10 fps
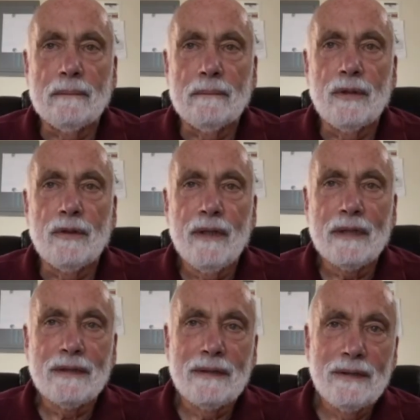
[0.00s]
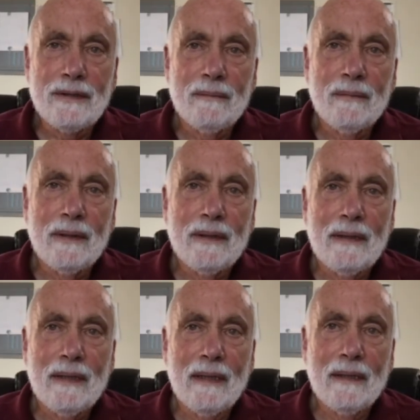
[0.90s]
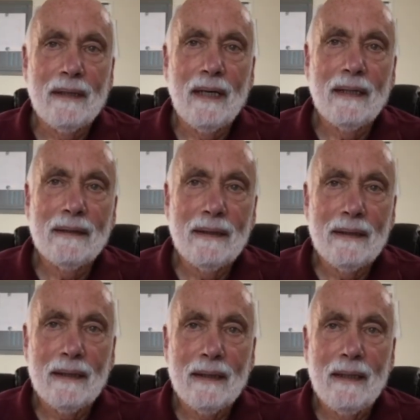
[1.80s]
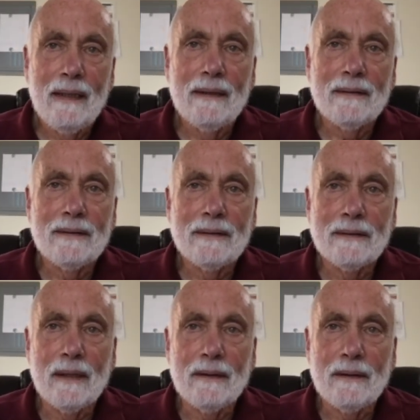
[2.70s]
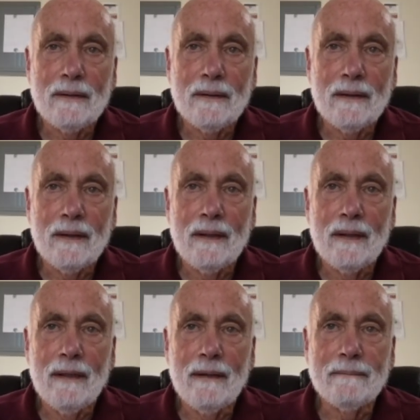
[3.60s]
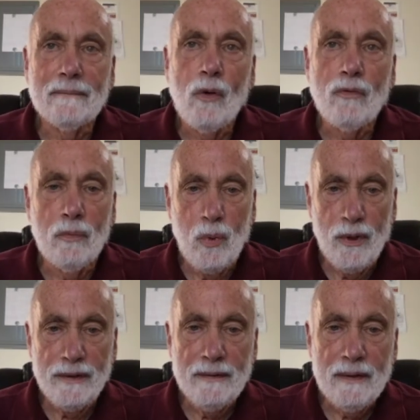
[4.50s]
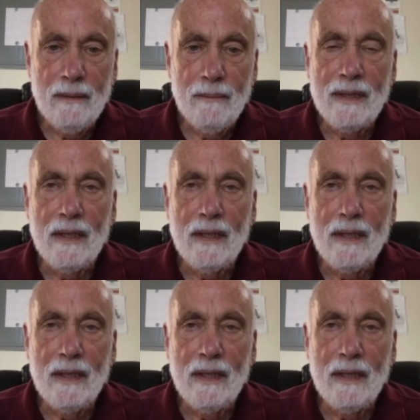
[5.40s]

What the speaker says: perfectionism, I think, is a little overboard. I mean,